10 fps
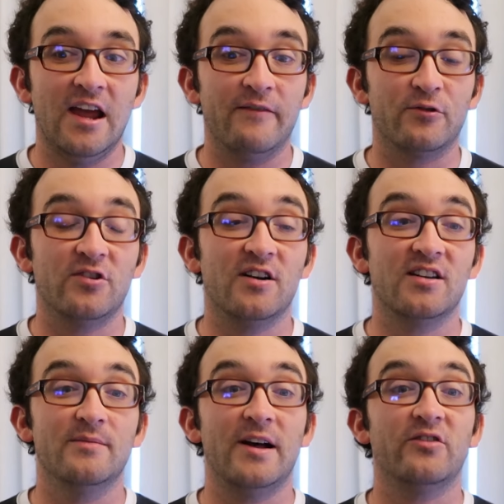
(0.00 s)
If we're
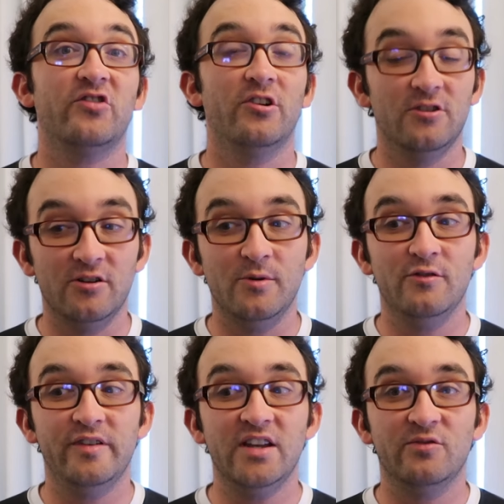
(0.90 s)
talking about solo
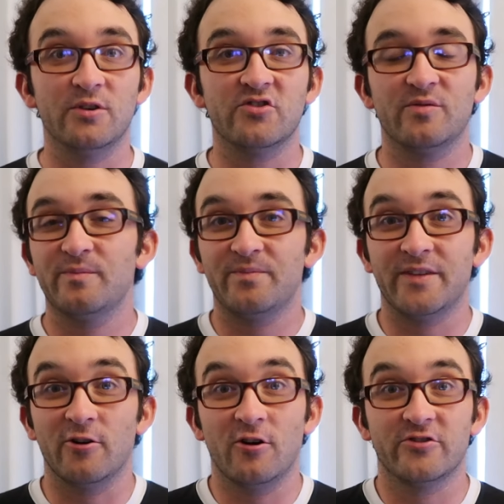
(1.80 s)
movies, which
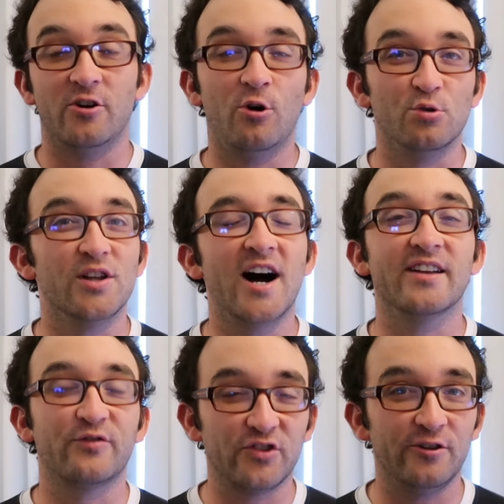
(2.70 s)
there aren't a whole lot
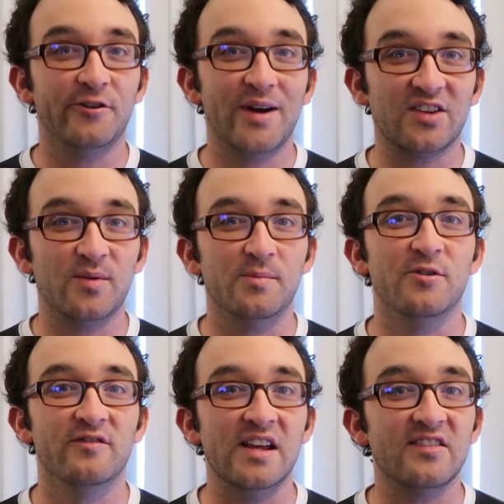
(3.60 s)
of solo X-Men
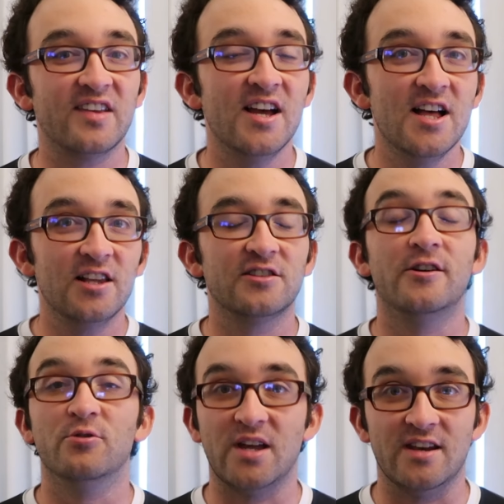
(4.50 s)
movies,
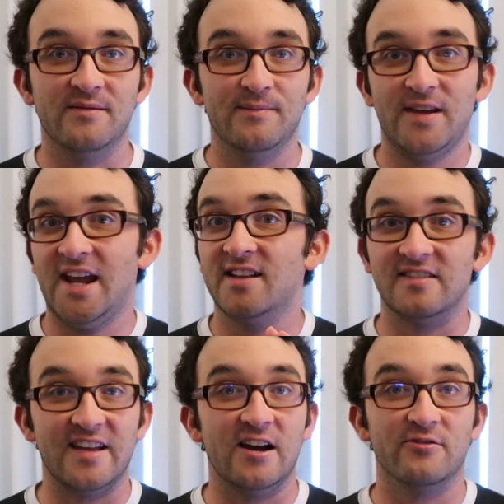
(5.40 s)
Logan,
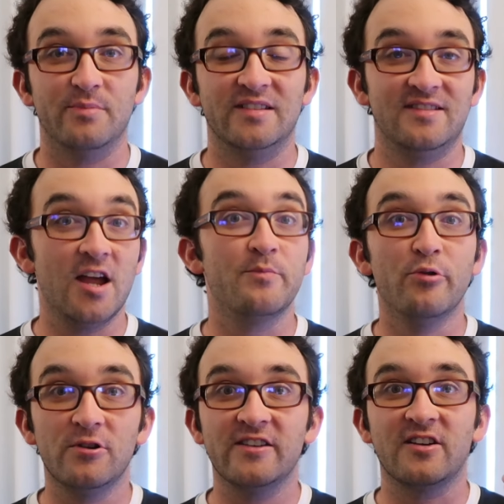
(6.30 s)
hands down. But
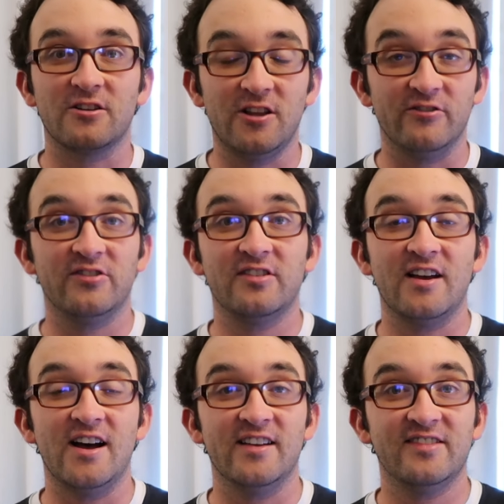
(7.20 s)
Deadpool is a close
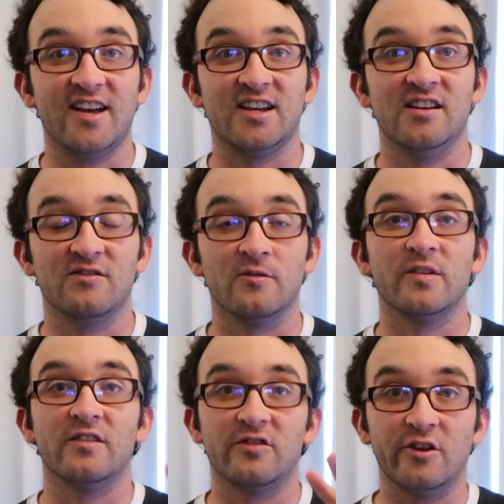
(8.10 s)
second in
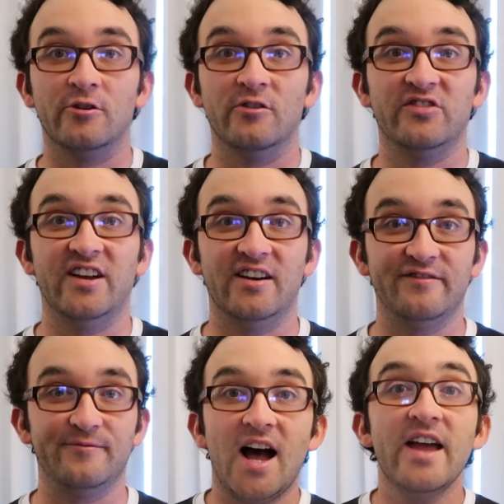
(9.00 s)
terms of the solo
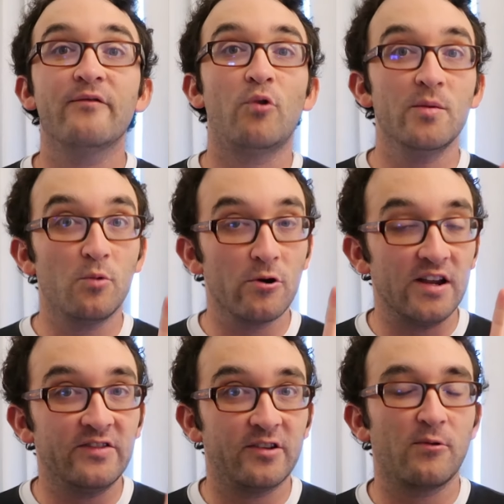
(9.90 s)
stuff. I have one more
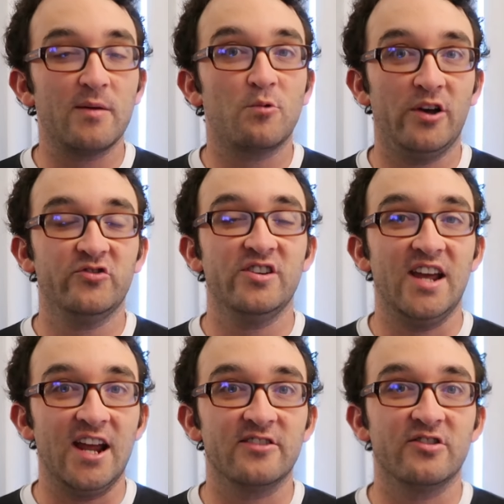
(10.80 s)
Instagram question to
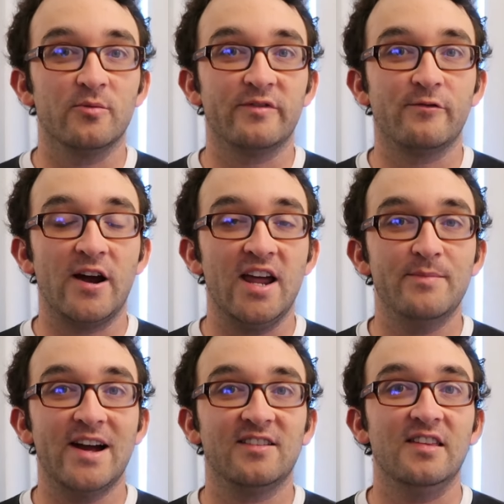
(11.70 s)
answer before I head
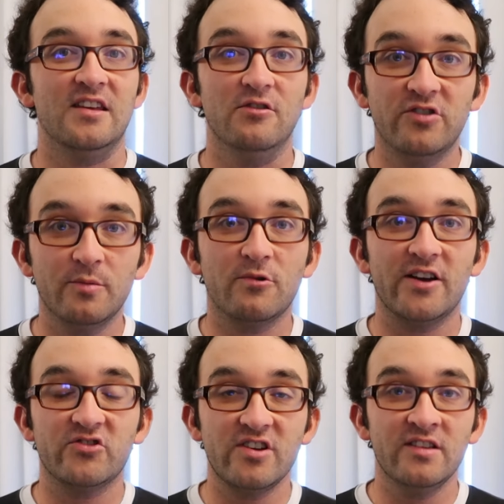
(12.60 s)
back to the YouTube
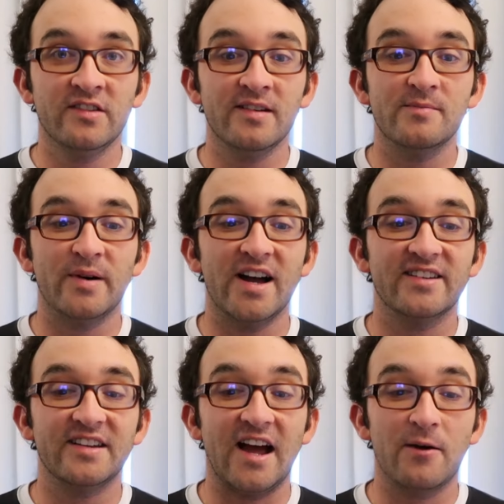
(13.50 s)
questions,
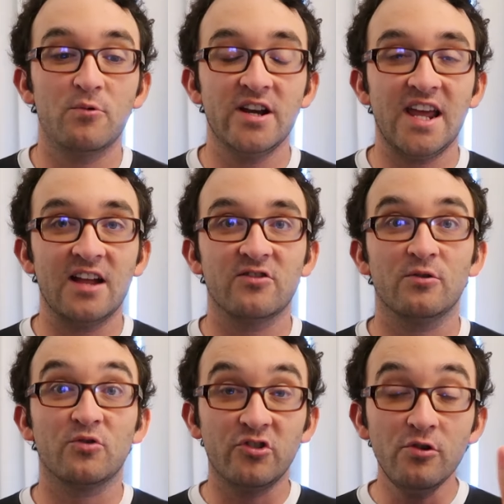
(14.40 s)
but I want to
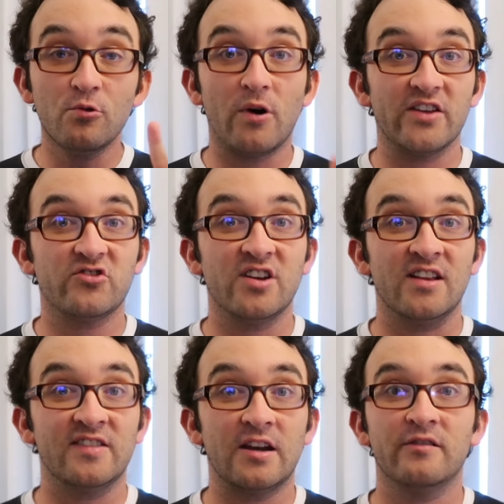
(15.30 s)
answer two
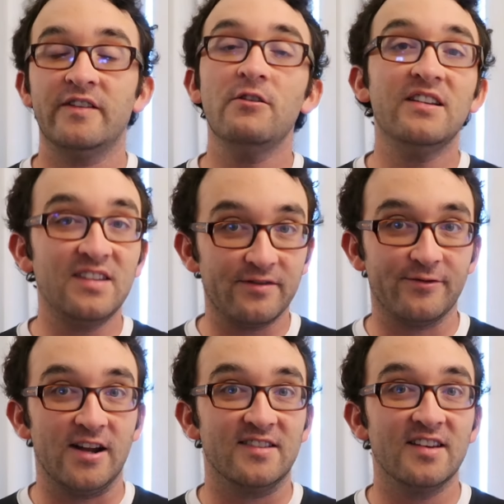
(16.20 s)
questions that are very
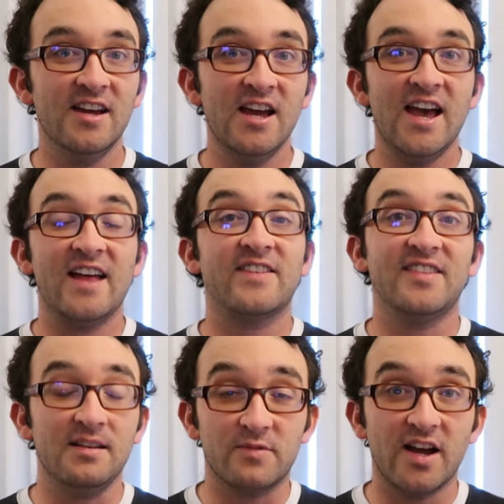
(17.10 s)
different at the
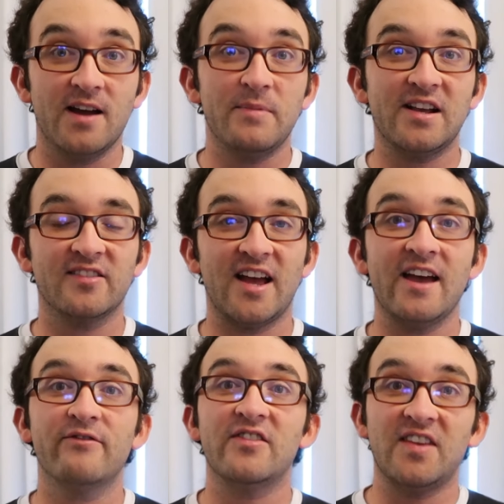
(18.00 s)
same time because I
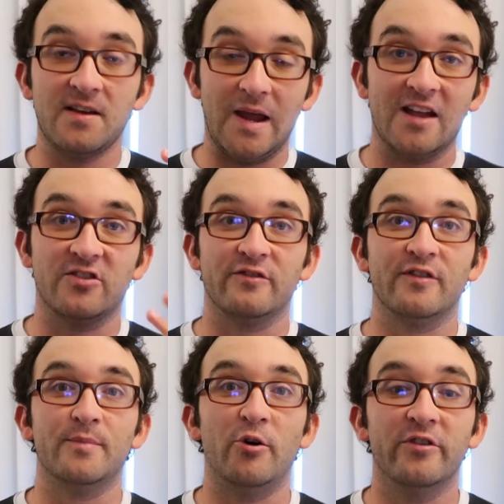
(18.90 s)
have the same answer
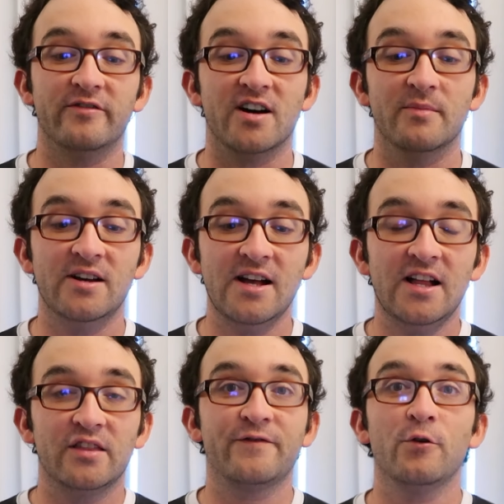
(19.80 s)
for both of them.
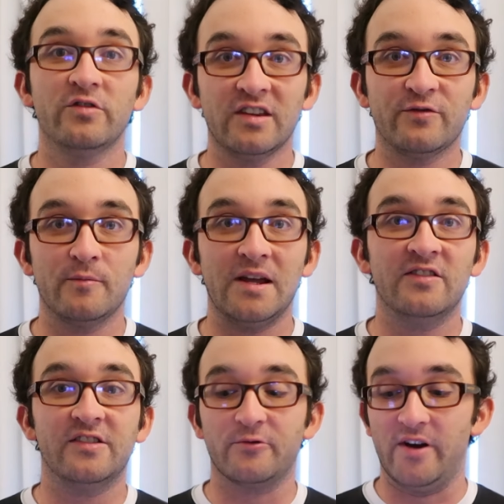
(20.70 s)
The first is from
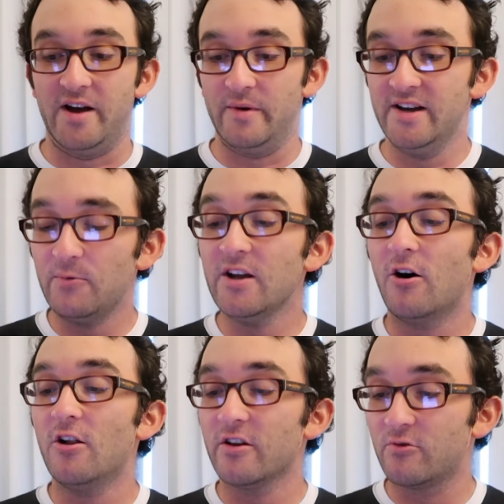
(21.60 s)
Instagram. Can we
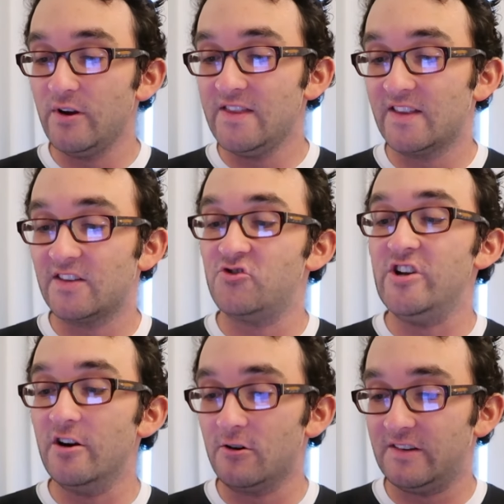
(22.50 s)
all agree that the
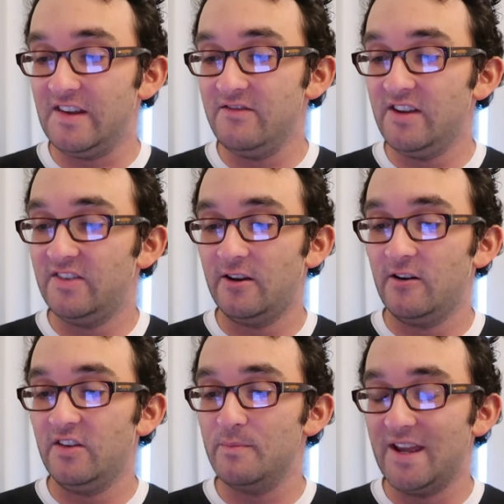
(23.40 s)
She-Hulk TV
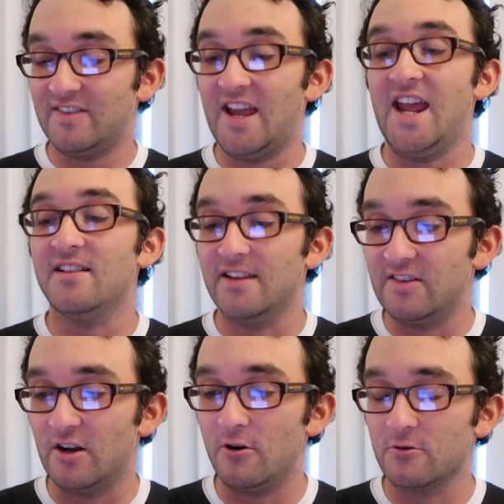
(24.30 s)
series makes Ang
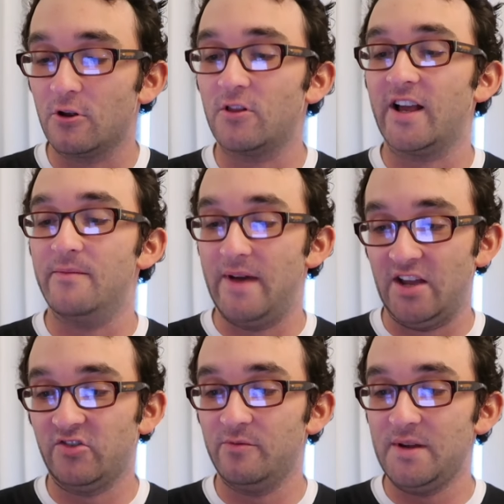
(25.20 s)
Lee's Hulk look like a
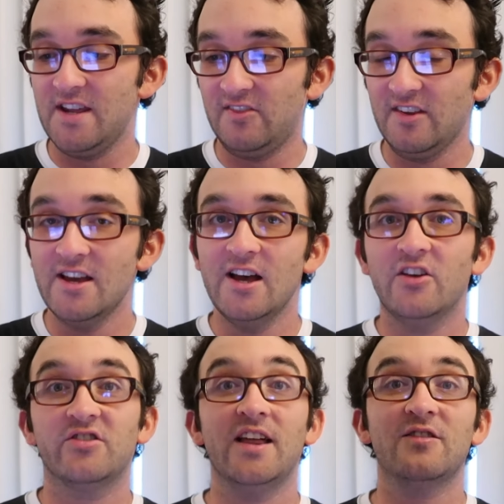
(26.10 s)
masterpiece?
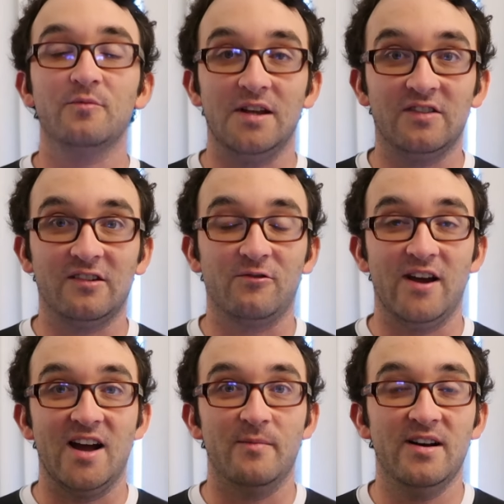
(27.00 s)
So that's from
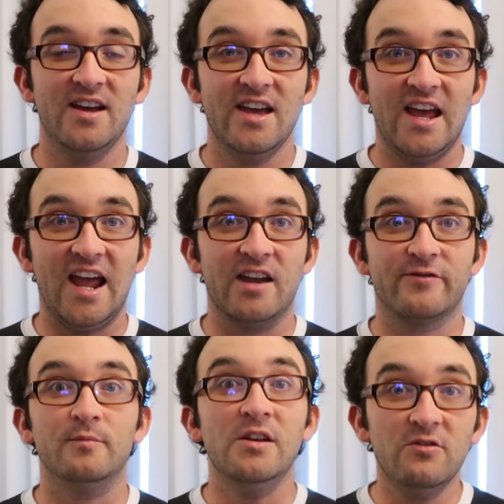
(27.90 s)
Instagram. And
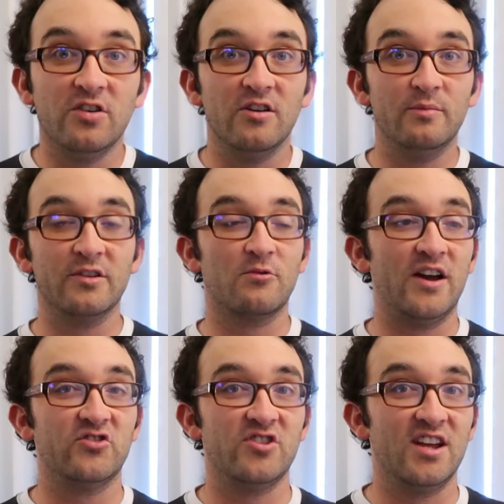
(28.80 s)
from YouTube, the
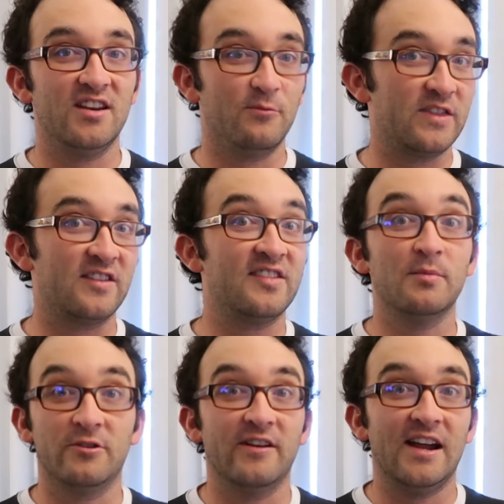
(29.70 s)
question with a
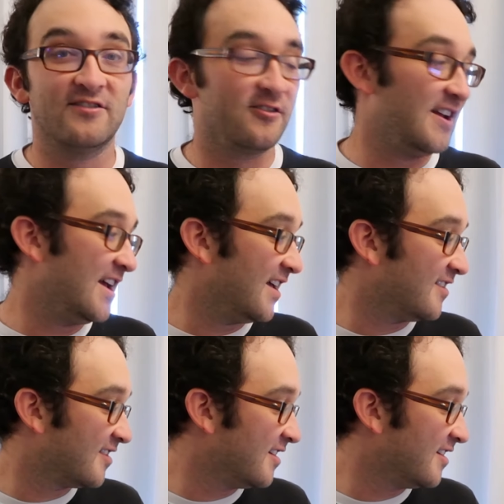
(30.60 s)
similar answer is,